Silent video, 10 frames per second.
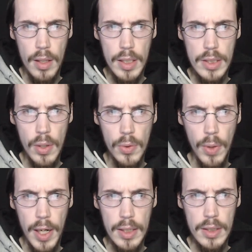This is so
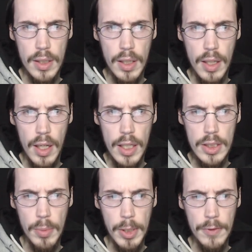great.
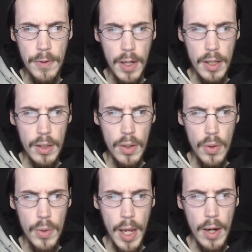So much fun. Who
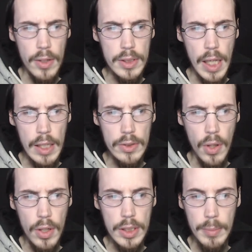cares as
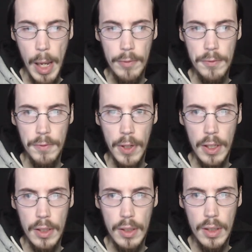long as I'm having
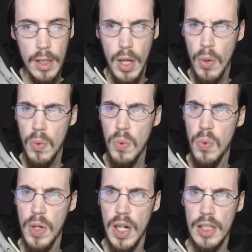fun?
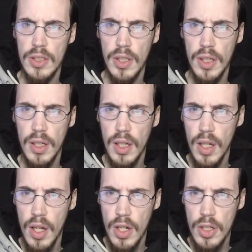Ooh, Cutter.
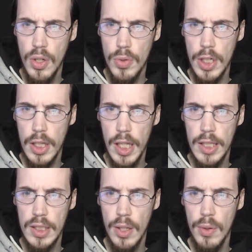Don't you think
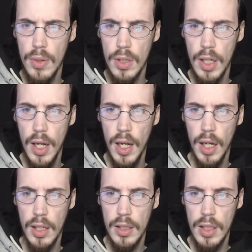so? Gah.
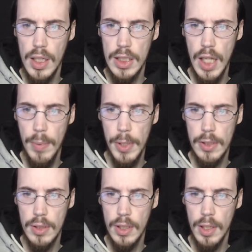Stop it.
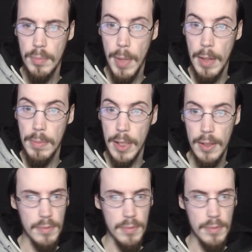Make me.